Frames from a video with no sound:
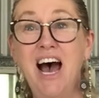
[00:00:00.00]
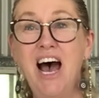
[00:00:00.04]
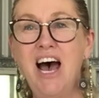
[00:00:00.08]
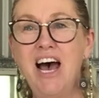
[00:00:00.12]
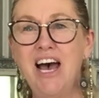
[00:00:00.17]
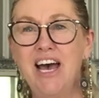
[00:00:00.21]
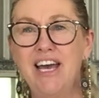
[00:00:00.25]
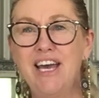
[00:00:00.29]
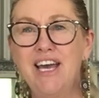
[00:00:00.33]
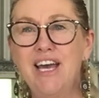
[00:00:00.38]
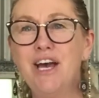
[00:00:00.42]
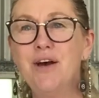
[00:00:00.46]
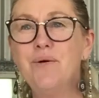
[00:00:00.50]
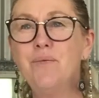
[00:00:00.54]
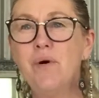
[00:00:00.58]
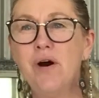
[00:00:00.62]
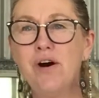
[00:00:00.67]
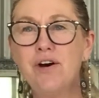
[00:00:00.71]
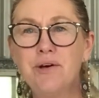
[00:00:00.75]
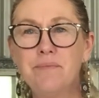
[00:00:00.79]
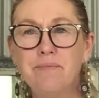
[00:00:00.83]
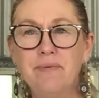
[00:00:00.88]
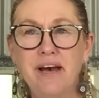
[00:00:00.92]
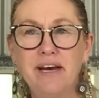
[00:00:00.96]
Hi, and
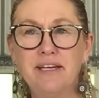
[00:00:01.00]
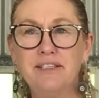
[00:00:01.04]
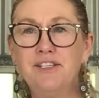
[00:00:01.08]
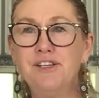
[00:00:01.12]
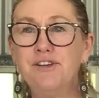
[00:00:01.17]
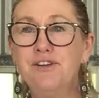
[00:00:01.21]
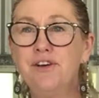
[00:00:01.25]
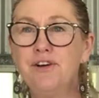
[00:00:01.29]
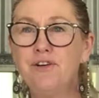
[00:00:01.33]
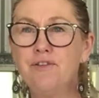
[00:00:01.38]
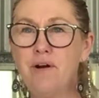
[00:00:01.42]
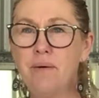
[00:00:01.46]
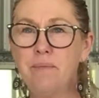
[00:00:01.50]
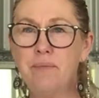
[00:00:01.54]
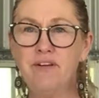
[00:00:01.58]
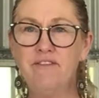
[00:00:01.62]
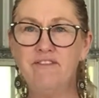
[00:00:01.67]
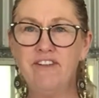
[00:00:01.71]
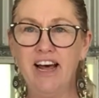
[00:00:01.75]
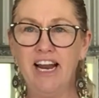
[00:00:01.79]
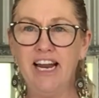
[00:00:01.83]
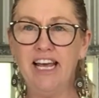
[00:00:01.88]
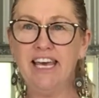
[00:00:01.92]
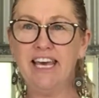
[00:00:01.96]
welcome back to Currumbin
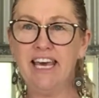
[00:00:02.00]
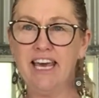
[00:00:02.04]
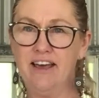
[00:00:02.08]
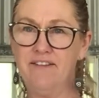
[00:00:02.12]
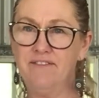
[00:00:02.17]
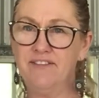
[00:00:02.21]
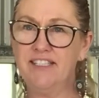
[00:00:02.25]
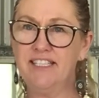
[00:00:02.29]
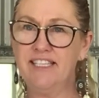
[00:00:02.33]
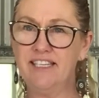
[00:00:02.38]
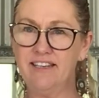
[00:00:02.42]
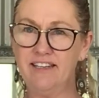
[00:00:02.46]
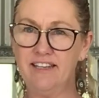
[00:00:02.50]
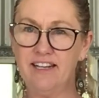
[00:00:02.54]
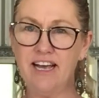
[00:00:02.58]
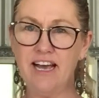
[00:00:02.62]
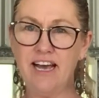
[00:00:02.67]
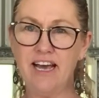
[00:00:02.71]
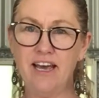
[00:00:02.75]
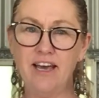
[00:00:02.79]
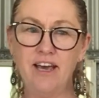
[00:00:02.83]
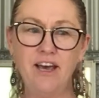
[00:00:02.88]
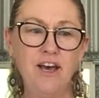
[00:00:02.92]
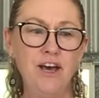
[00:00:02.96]
Valley Canvas and
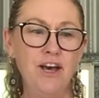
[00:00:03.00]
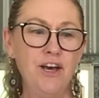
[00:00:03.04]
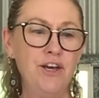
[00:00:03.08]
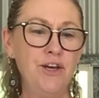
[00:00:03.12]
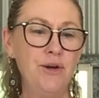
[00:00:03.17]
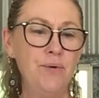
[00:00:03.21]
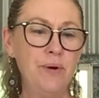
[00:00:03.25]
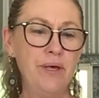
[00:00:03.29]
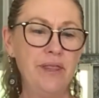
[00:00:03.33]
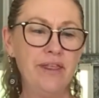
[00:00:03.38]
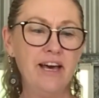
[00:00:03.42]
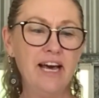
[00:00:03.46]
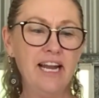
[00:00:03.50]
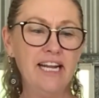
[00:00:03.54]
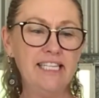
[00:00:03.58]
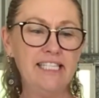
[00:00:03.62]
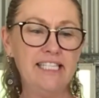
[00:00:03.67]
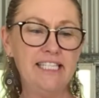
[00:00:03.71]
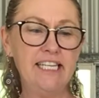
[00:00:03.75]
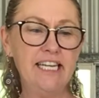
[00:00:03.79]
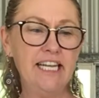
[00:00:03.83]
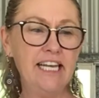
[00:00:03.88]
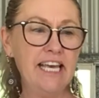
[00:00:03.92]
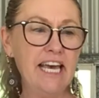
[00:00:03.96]
Clay. We're with
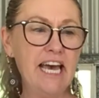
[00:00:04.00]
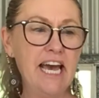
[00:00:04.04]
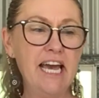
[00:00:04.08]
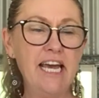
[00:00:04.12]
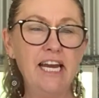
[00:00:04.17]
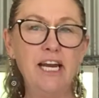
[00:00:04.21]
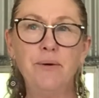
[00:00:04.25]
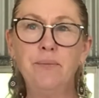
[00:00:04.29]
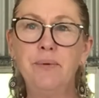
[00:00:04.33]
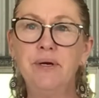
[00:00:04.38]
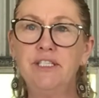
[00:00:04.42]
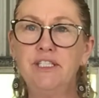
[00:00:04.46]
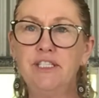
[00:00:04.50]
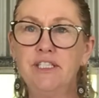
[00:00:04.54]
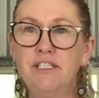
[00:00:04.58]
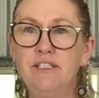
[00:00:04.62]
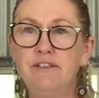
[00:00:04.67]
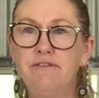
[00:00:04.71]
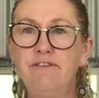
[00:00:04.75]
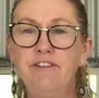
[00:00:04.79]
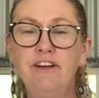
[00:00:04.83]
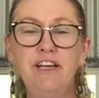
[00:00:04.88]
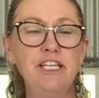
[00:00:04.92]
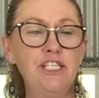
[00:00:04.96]
Alison again, and we're just
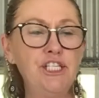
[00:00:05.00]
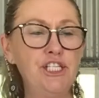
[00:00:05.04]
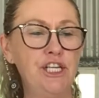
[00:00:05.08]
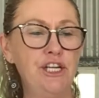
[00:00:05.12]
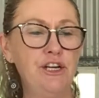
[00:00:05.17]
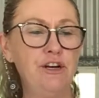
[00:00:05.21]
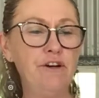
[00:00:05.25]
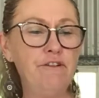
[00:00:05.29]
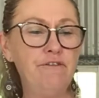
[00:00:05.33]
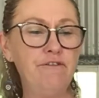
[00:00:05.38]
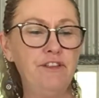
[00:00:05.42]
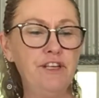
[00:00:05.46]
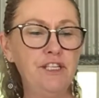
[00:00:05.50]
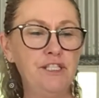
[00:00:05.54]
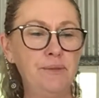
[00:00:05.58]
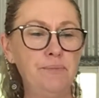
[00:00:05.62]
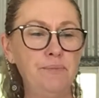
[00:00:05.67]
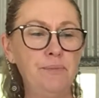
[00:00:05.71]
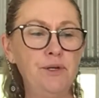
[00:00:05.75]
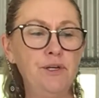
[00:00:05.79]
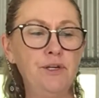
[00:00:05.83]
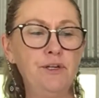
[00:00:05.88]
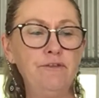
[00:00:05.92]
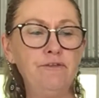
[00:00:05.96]
finishing off this
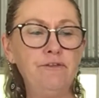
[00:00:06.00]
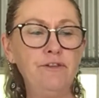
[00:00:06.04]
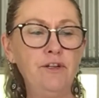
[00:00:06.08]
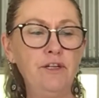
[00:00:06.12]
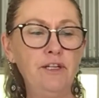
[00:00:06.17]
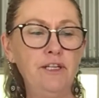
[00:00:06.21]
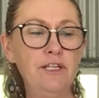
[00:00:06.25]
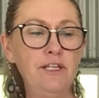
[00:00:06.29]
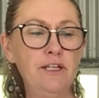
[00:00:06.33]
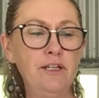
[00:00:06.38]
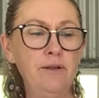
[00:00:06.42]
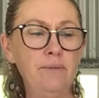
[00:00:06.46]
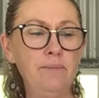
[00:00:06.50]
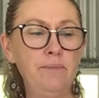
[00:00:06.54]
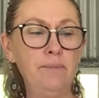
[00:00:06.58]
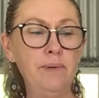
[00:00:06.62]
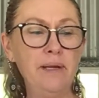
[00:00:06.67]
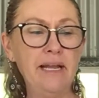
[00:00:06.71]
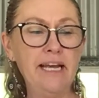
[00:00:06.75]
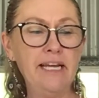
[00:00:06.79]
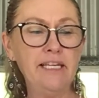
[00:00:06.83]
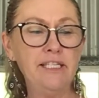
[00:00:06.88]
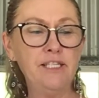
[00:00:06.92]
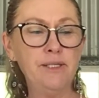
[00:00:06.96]
beautiful little
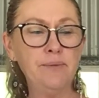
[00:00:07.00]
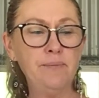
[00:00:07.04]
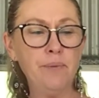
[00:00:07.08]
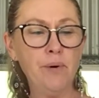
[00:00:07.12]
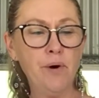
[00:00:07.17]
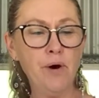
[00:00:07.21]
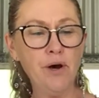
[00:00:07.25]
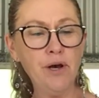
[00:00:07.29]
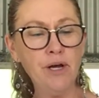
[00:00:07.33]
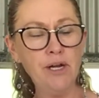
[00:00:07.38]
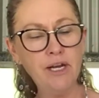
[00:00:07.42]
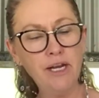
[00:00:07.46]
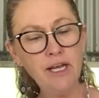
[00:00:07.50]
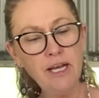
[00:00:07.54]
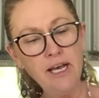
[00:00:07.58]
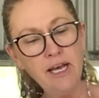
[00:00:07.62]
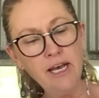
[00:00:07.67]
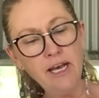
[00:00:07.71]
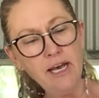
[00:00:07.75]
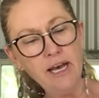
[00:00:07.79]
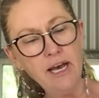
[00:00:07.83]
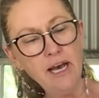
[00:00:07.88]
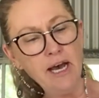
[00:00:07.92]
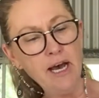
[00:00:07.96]
planter pot
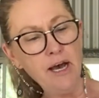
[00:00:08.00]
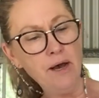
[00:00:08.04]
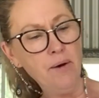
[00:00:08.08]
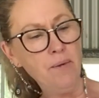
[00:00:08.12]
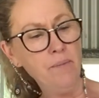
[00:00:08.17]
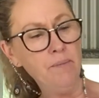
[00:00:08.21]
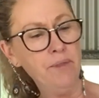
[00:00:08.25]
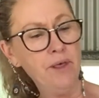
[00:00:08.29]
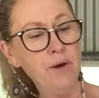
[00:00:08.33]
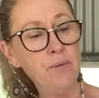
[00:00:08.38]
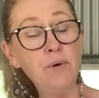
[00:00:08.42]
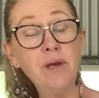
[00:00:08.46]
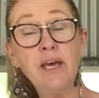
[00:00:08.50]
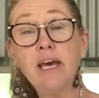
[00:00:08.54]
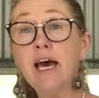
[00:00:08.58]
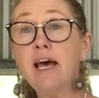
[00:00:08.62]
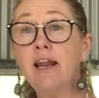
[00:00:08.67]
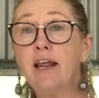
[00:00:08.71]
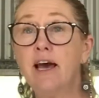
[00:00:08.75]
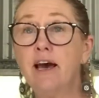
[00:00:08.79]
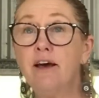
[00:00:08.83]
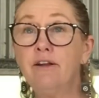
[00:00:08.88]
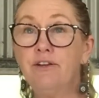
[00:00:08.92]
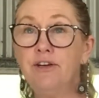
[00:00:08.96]
that we cut
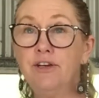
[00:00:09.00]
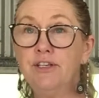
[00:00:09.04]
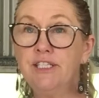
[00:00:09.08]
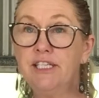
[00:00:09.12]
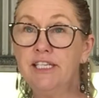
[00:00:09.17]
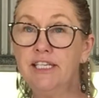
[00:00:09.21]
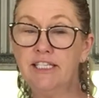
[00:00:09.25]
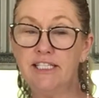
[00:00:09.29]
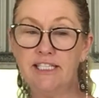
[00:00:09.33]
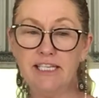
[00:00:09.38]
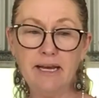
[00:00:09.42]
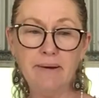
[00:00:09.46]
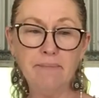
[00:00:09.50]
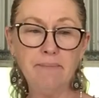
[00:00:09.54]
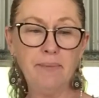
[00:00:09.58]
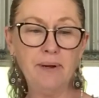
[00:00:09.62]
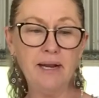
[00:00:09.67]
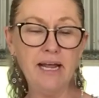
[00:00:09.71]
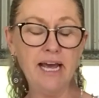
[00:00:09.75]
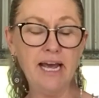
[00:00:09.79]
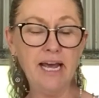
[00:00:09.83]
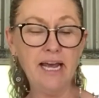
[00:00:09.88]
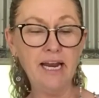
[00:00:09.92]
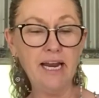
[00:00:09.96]
out using a
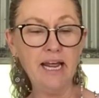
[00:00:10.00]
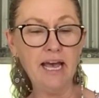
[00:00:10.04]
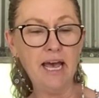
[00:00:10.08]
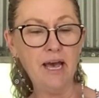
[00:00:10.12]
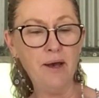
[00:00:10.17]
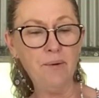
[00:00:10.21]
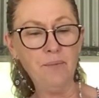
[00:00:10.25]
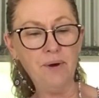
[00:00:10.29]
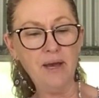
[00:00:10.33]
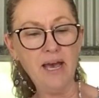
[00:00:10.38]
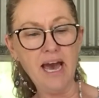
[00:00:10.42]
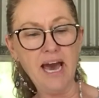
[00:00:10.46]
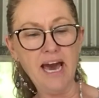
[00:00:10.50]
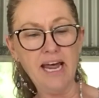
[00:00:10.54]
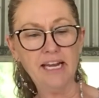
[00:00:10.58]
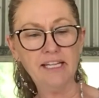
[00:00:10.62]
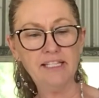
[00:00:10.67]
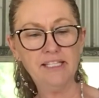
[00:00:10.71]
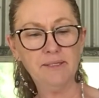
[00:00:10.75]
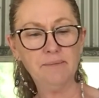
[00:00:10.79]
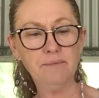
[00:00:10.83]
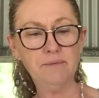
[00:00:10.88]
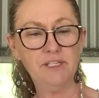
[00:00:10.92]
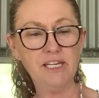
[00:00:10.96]
template, and we added
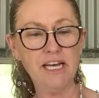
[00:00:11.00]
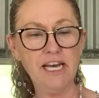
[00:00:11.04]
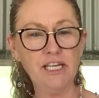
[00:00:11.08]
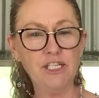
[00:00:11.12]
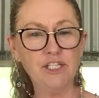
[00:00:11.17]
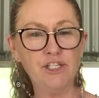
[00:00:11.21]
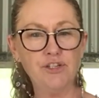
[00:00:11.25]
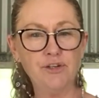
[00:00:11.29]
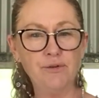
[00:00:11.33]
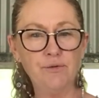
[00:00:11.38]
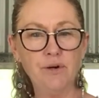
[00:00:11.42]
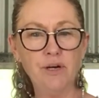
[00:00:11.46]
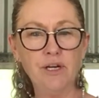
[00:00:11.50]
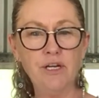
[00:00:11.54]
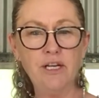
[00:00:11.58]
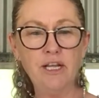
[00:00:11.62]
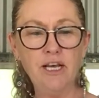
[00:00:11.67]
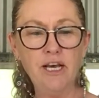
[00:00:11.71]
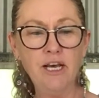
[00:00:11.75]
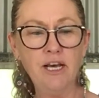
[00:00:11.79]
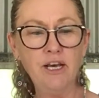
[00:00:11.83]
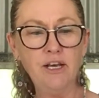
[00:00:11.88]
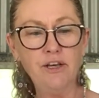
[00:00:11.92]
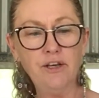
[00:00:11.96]
some texture on
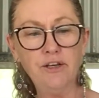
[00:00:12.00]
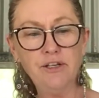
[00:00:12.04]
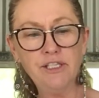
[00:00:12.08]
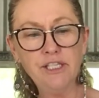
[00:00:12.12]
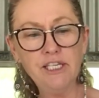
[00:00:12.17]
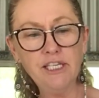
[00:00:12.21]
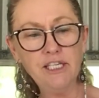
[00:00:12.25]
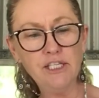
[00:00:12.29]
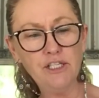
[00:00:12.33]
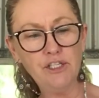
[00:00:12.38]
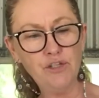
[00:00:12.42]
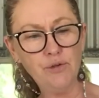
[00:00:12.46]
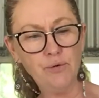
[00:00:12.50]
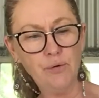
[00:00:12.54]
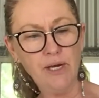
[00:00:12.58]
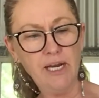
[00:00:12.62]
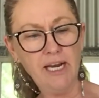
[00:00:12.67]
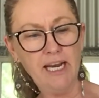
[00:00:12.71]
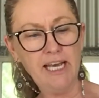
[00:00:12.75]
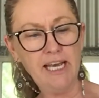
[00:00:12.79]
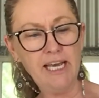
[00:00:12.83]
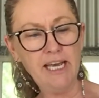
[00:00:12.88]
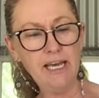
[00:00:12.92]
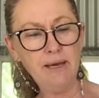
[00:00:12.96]
using a
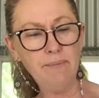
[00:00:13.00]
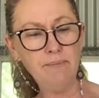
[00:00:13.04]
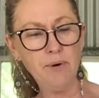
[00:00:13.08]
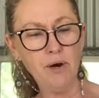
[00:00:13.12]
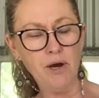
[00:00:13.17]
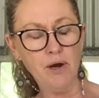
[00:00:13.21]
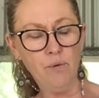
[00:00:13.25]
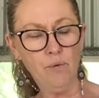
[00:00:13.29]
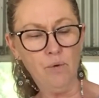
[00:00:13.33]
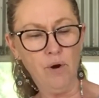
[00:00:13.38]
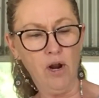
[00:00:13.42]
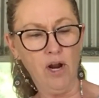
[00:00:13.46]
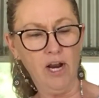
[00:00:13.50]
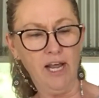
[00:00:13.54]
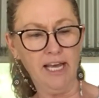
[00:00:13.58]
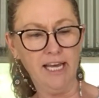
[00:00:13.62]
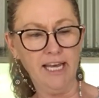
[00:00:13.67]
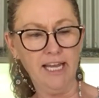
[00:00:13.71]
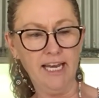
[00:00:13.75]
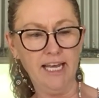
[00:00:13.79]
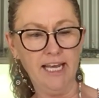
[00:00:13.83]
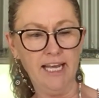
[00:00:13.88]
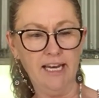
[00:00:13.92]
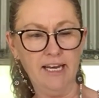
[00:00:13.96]
doily by rolling
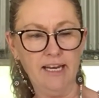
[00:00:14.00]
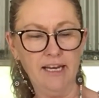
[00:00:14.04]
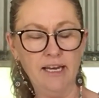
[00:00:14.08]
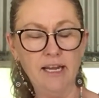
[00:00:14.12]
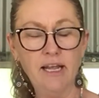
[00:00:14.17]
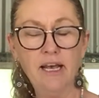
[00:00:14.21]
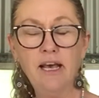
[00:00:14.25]
it in.